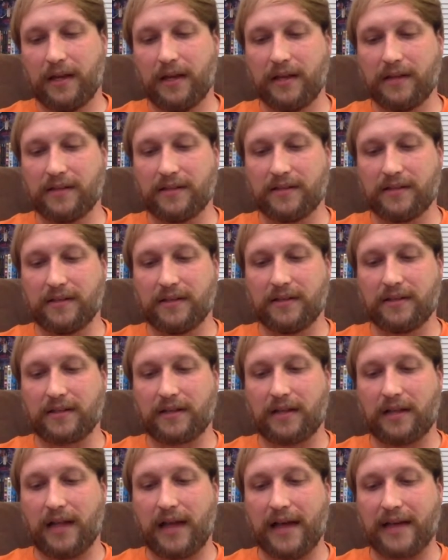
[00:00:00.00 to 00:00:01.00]
it's it's
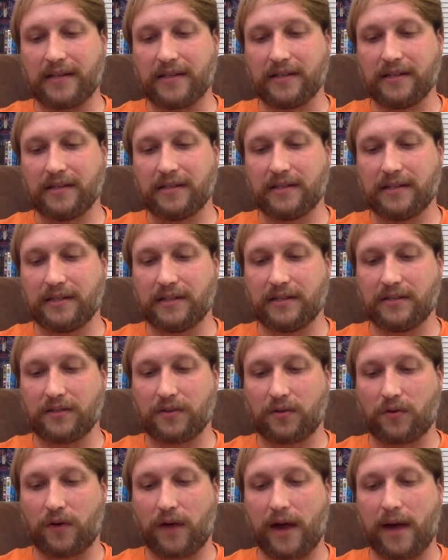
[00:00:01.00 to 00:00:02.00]
classless and it's
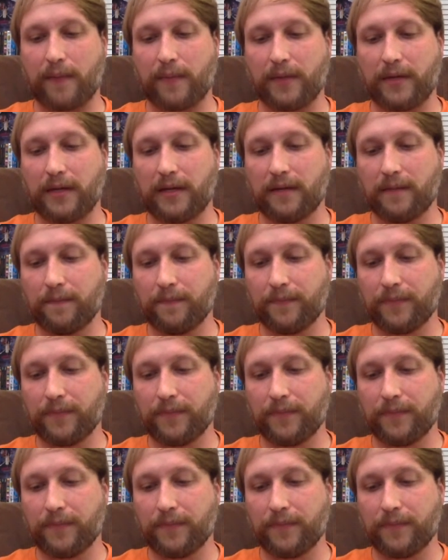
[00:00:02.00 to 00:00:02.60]
crappy.